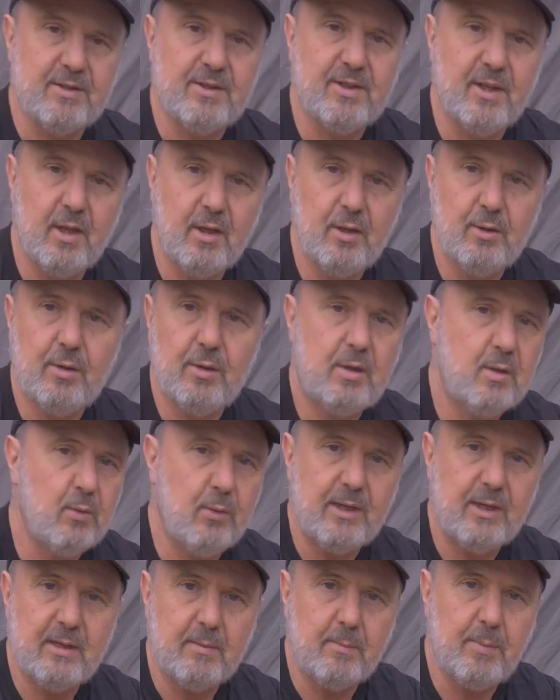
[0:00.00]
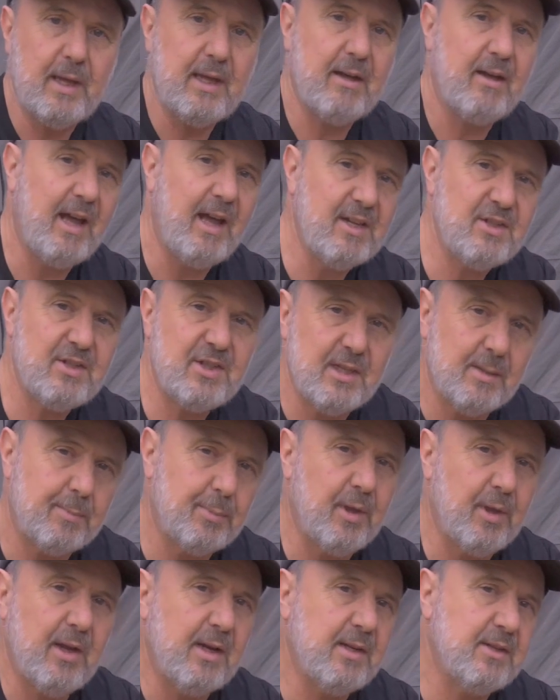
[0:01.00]
so we can power AC
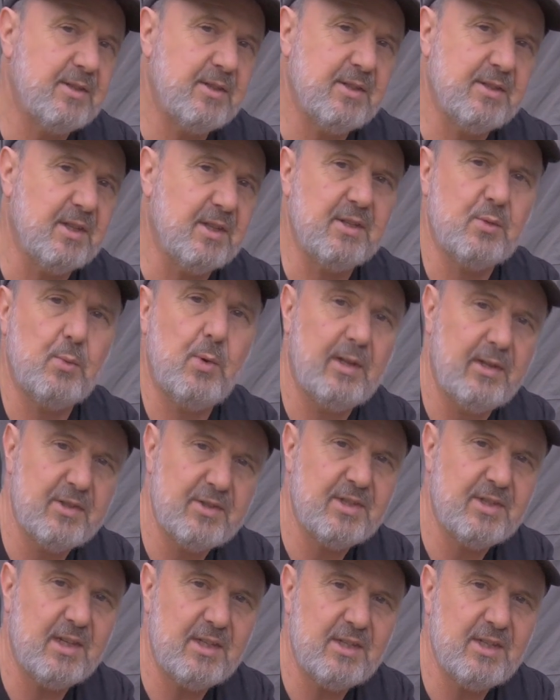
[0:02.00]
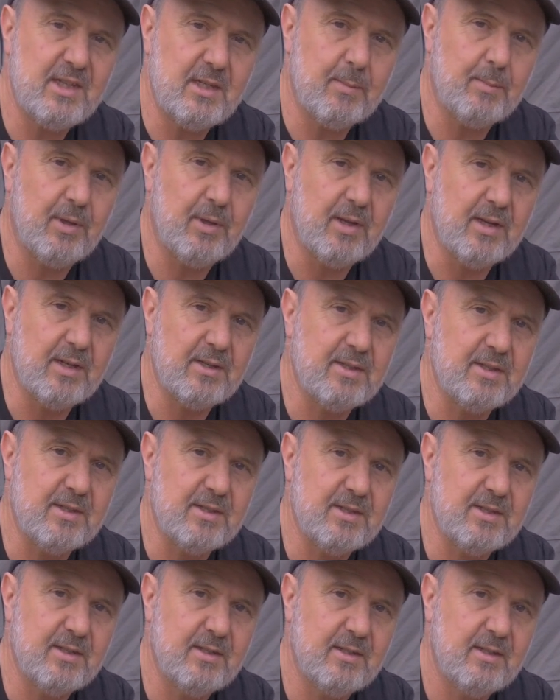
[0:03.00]
appliances as well as DC
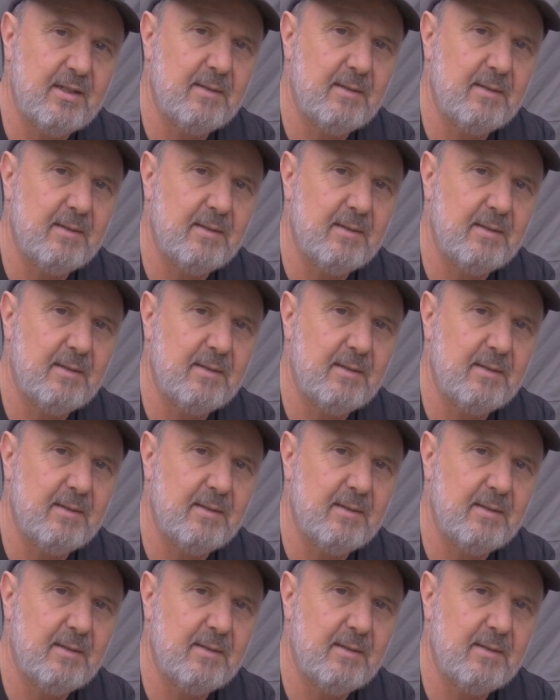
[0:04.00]
appliances.